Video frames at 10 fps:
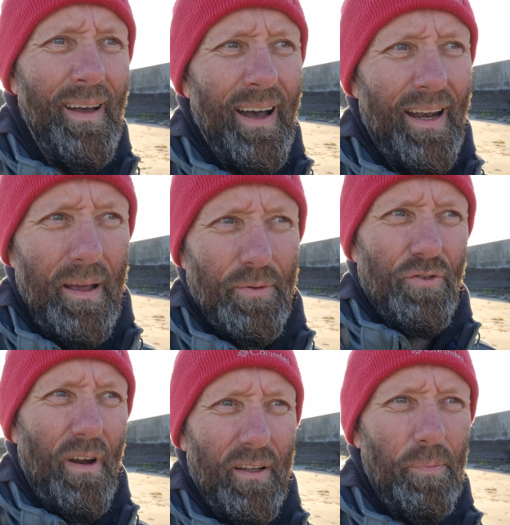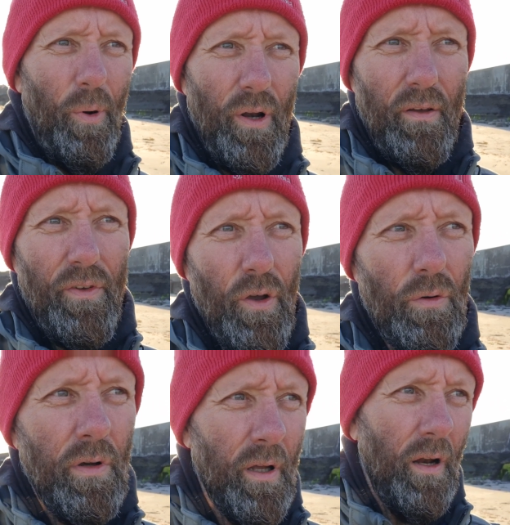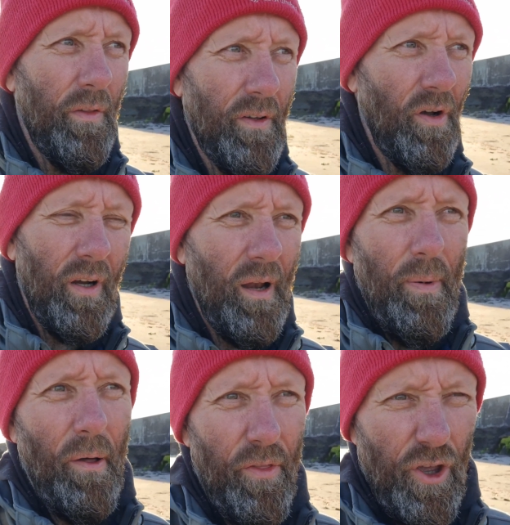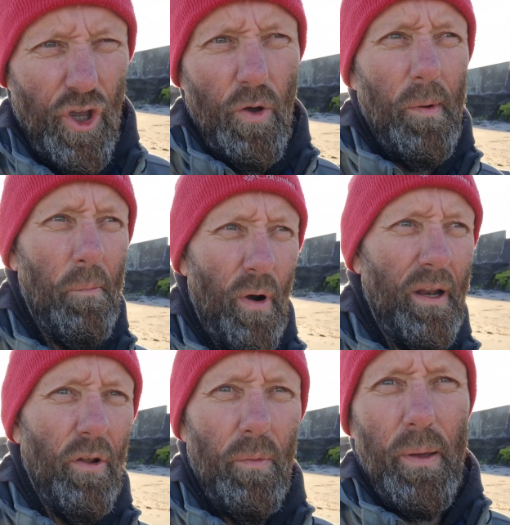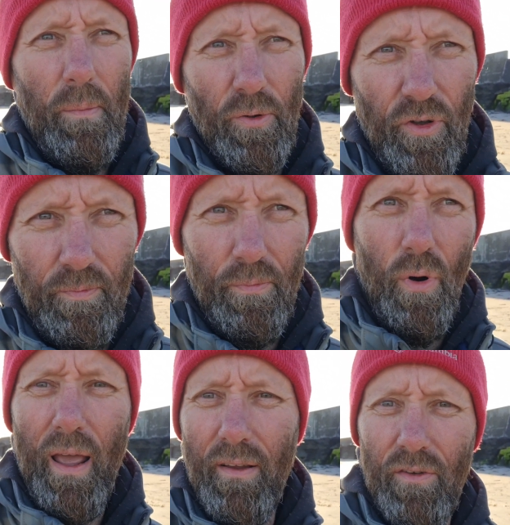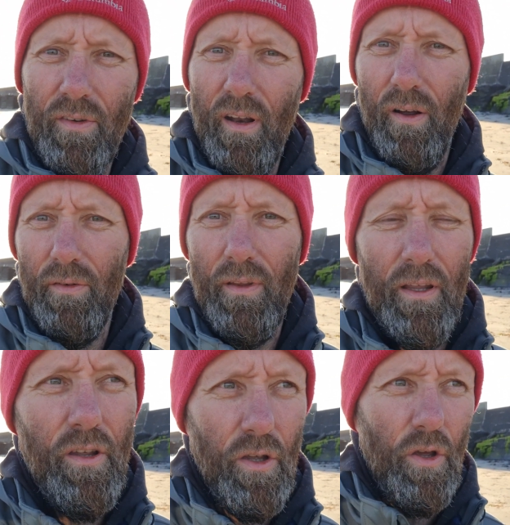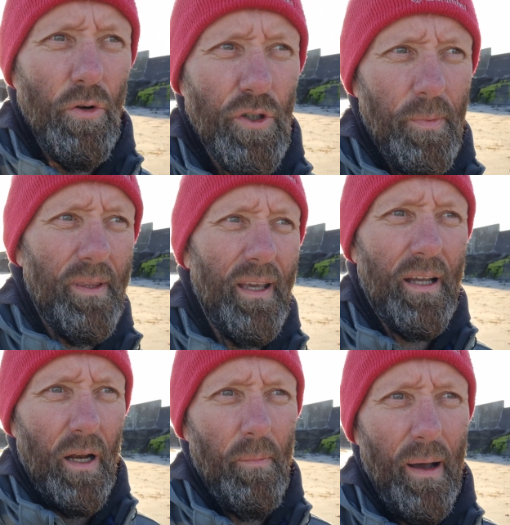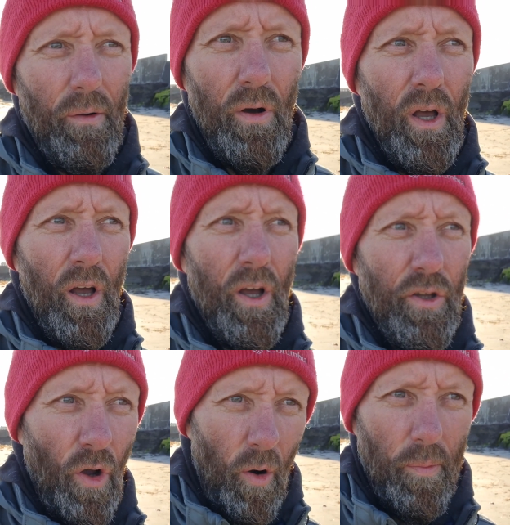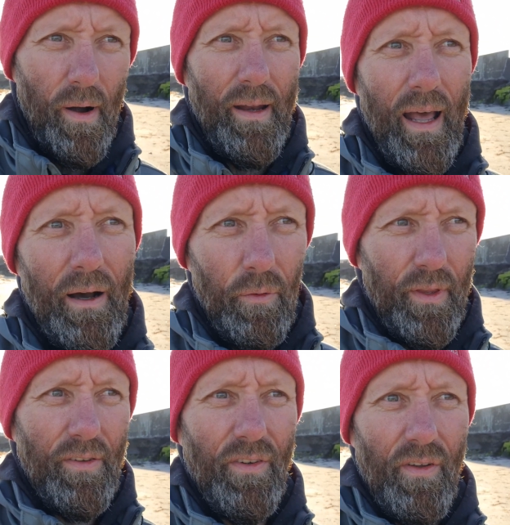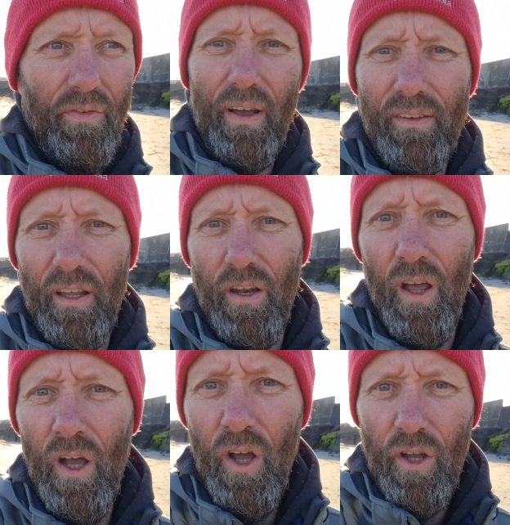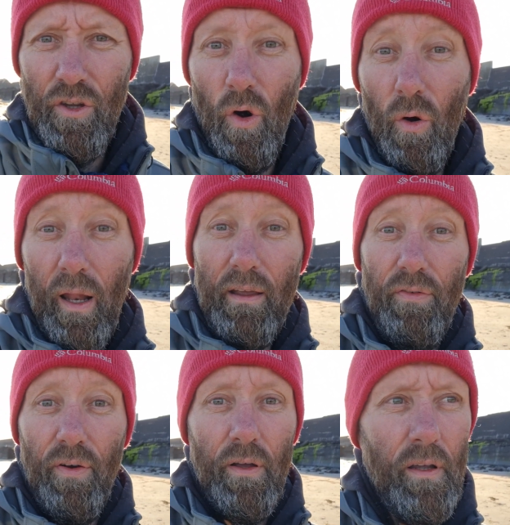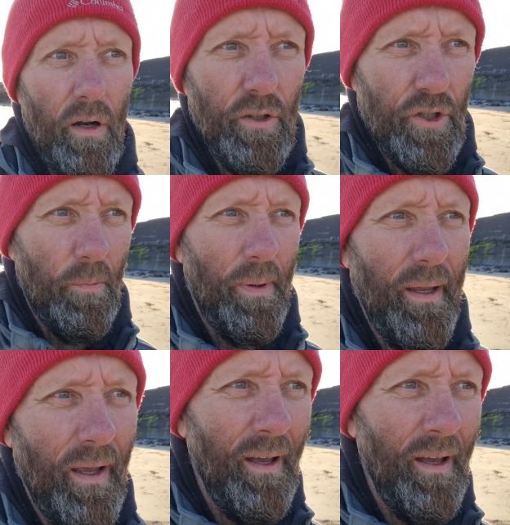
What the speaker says: an abstract point of view. You know, they're talking about the human brain, other people's brains. You know, you should be thinking about your brain, how this is affecting your life. You know, it should be